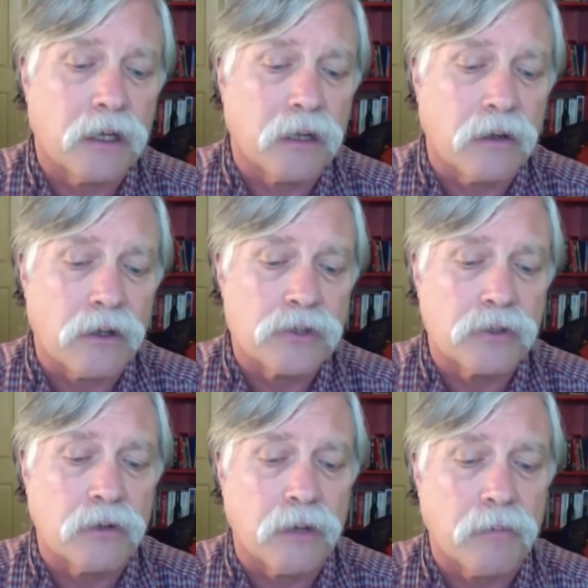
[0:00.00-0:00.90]

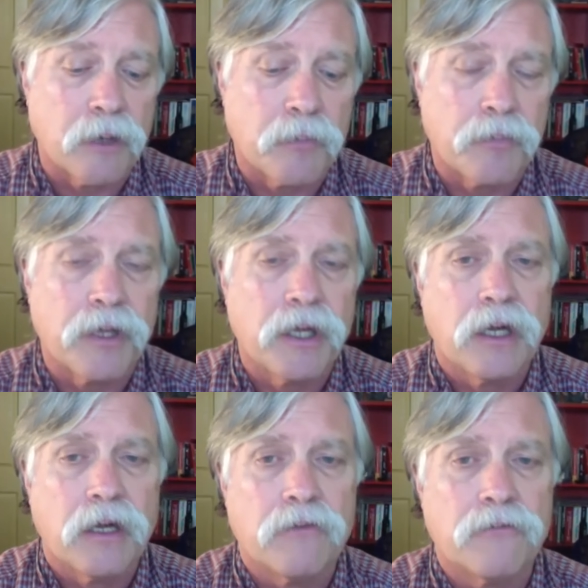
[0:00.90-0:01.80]
also I'm up
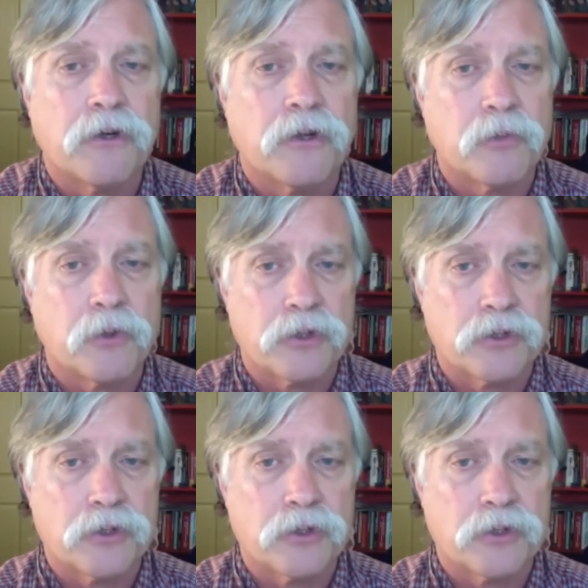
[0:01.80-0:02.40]
in front of the Board of